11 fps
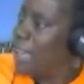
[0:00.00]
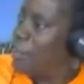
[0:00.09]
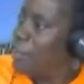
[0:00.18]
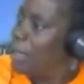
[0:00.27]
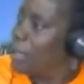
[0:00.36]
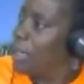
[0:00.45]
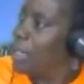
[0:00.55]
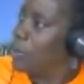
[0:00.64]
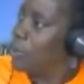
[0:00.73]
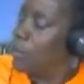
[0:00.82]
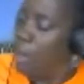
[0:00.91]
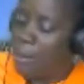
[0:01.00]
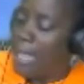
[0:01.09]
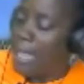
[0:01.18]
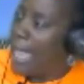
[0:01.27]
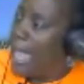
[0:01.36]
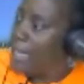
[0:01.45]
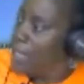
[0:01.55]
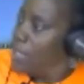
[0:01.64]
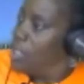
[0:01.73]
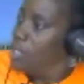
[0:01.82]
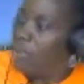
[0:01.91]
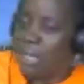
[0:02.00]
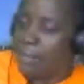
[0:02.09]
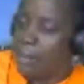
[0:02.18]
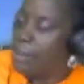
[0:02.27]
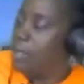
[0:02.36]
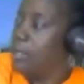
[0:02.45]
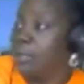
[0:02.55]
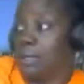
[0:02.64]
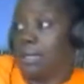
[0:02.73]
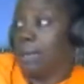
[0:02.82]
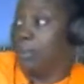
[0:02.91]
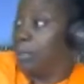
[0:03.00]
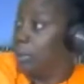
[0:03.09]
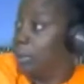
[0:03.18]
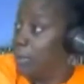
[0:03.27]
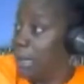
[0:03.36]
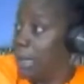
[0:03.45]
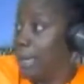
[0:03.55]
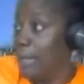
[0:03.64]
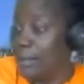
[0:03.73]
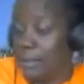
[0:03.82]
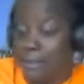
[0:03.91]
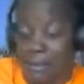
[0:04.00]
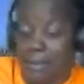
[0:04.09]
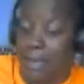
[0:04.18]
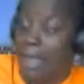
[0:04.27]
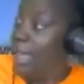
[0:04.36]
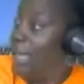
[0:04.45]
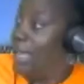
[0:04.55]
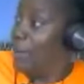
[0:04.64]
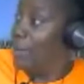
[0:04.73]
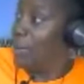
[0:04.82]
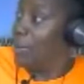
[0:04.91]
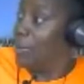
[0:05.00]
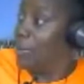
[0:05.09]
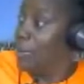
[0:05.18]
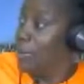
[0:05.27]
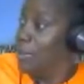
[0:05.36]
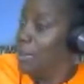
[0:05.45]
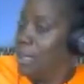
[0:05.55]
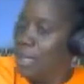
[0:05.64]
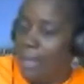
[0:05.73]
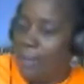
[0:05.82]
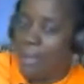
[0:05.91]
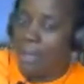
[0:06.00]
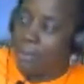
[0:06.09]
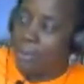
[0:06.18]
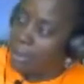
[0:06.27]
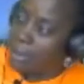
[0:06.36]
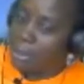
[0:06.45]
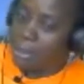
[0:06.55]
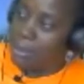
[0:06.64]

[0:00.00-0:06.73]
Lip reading: then my daughter grew up, and she was like, "Mommy, you need to stop shouting because I ain't hearing you." I'm like, "Well, she got her